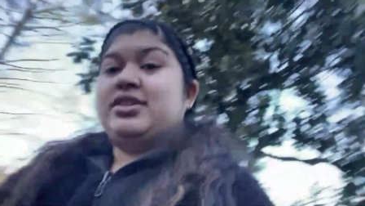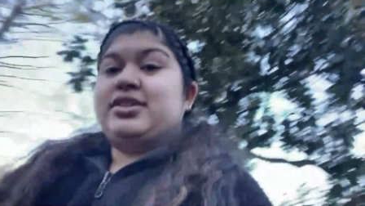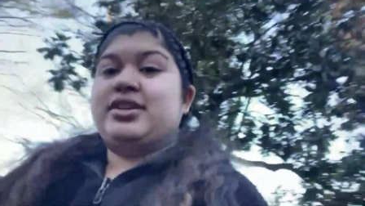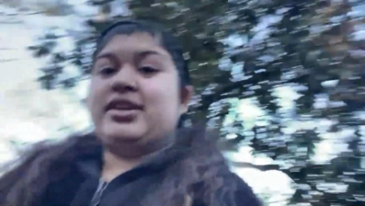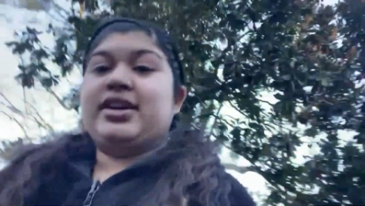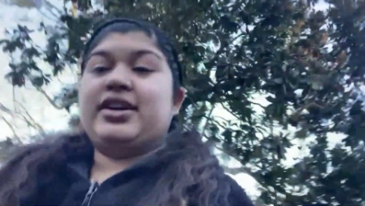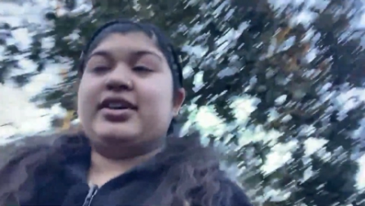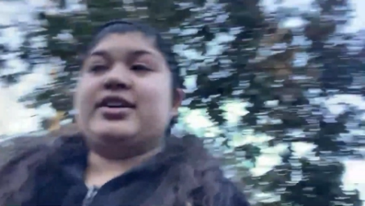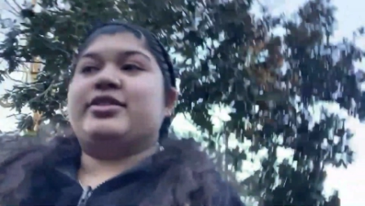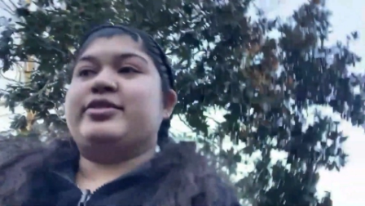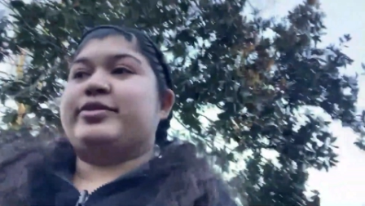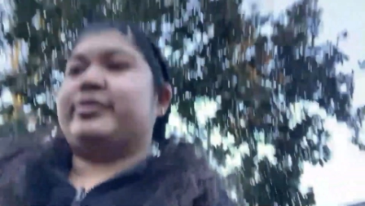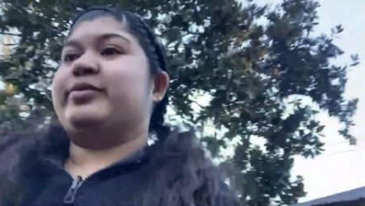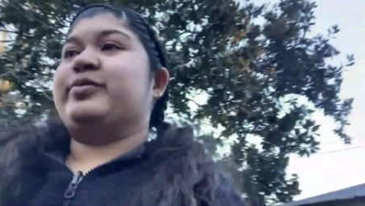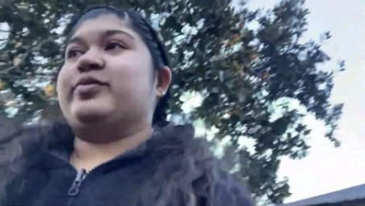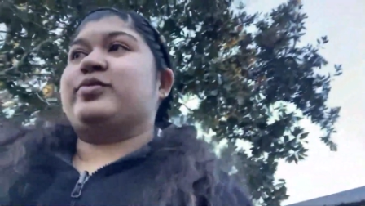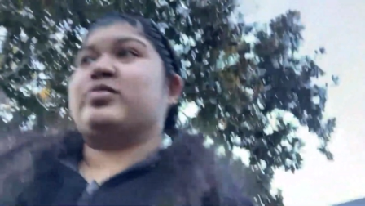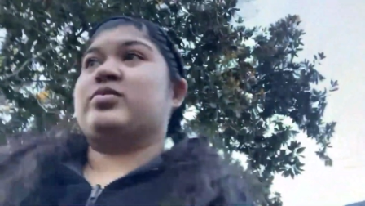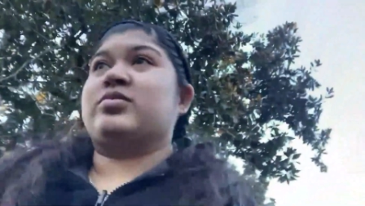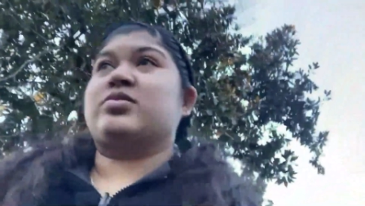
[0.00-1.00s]
Yeah.
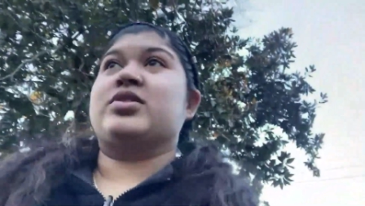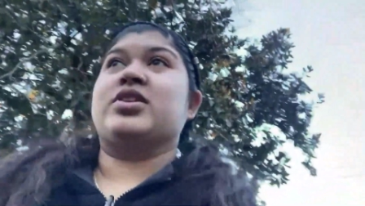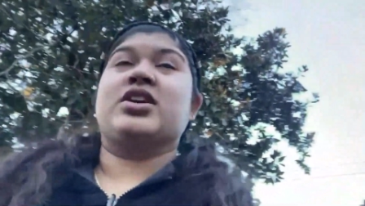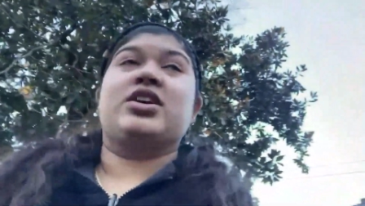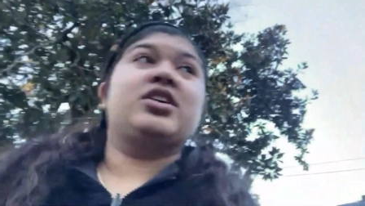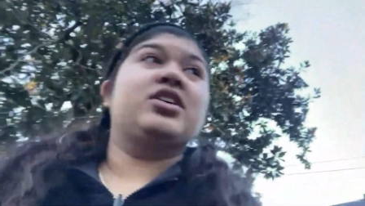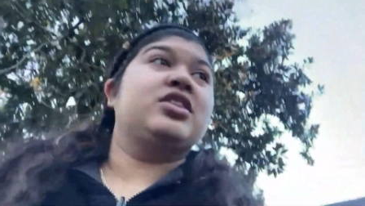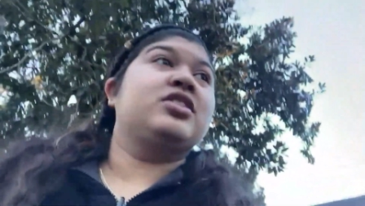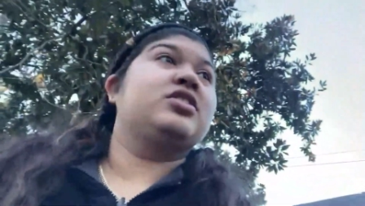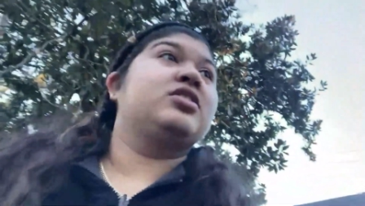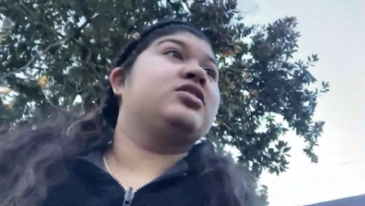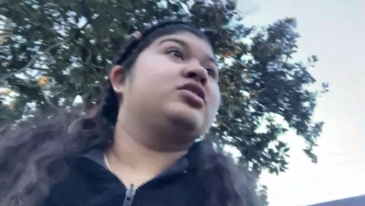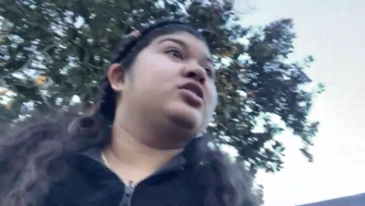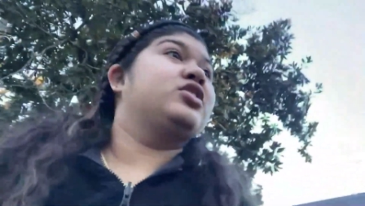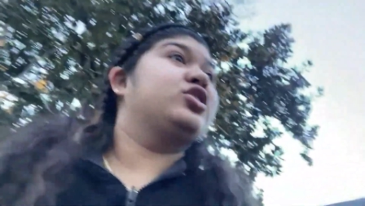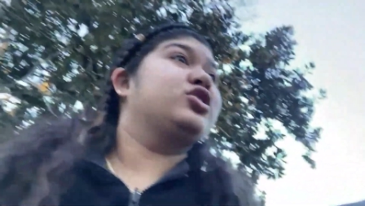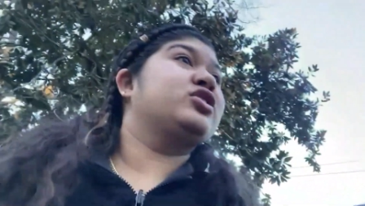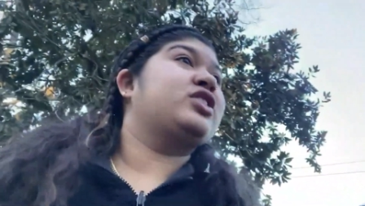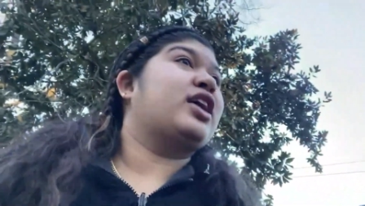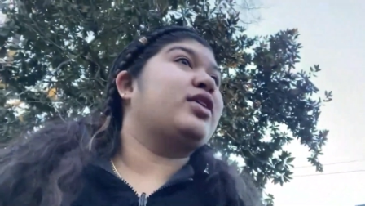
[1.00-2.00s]

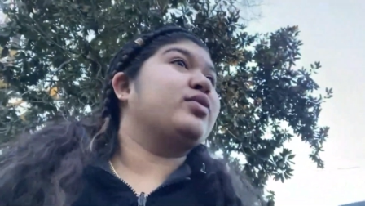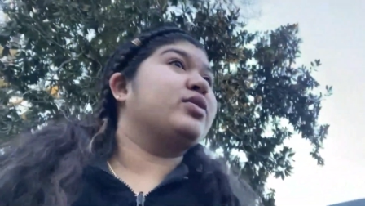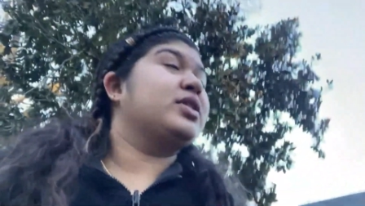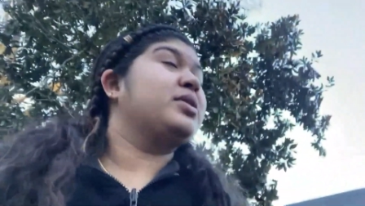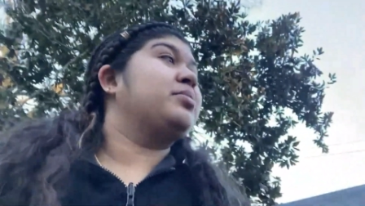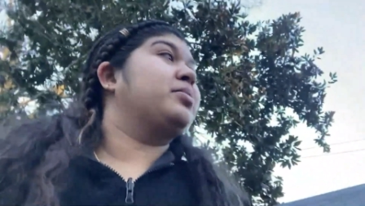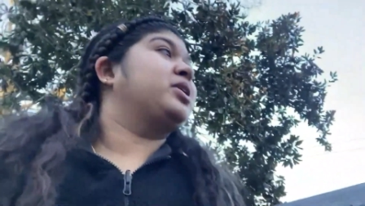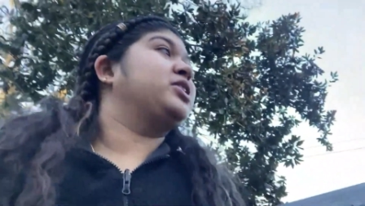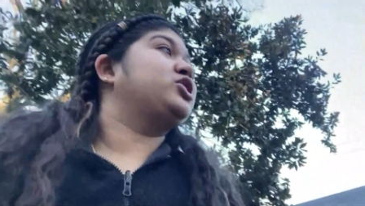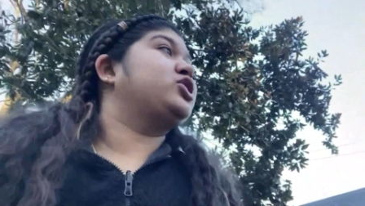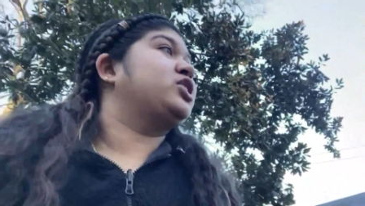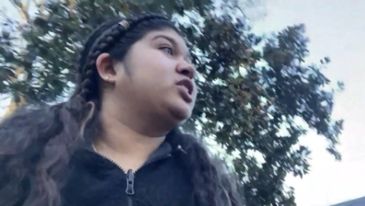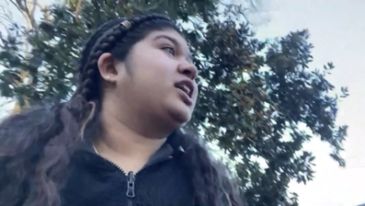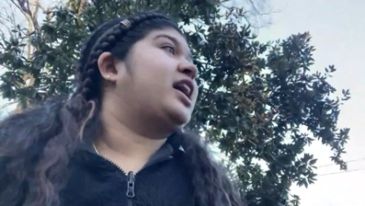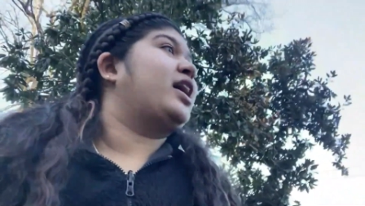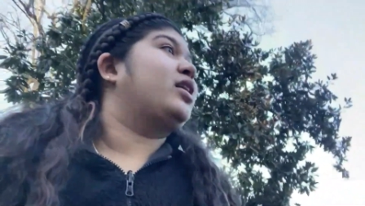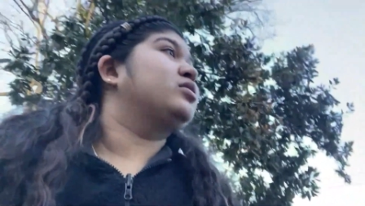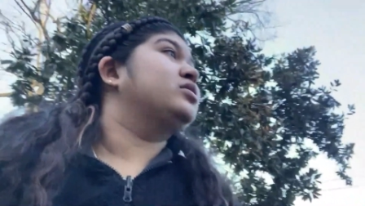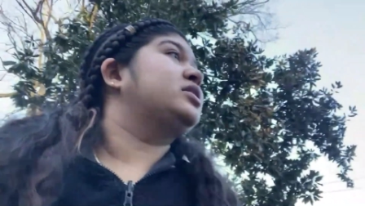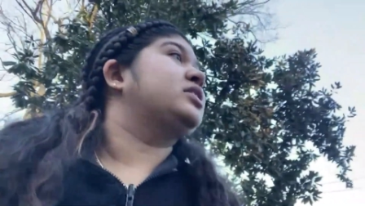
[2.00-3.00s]
There's not really much to the
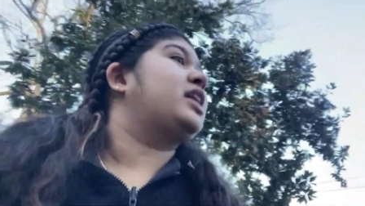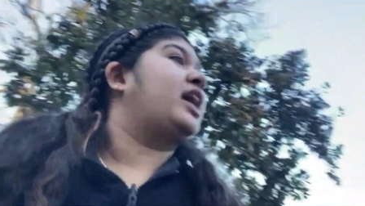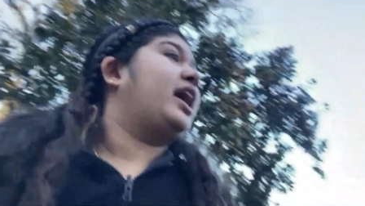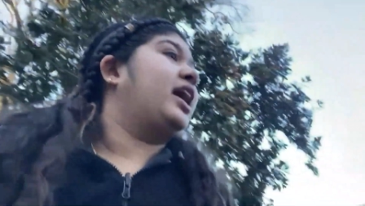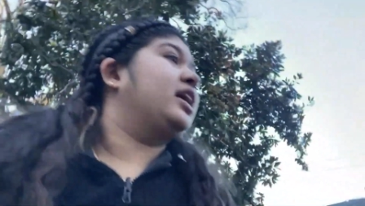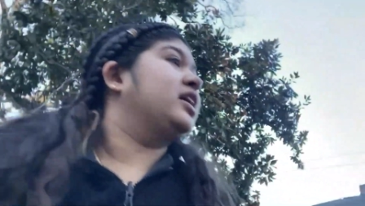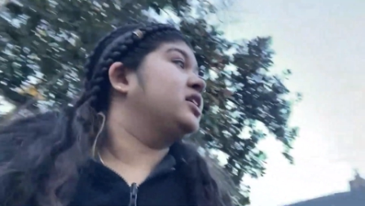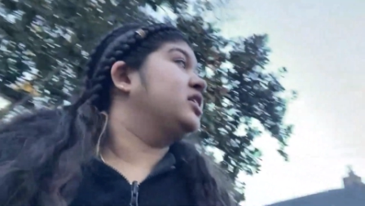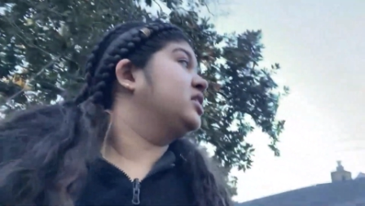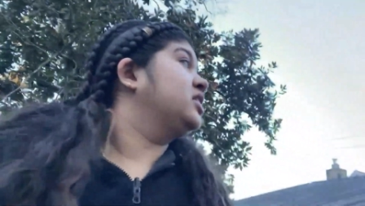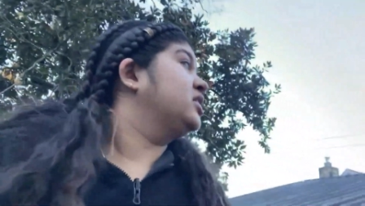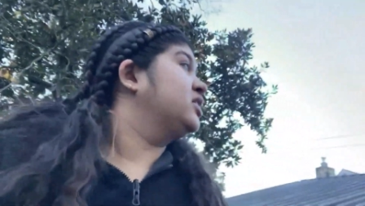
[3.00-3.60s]
outside.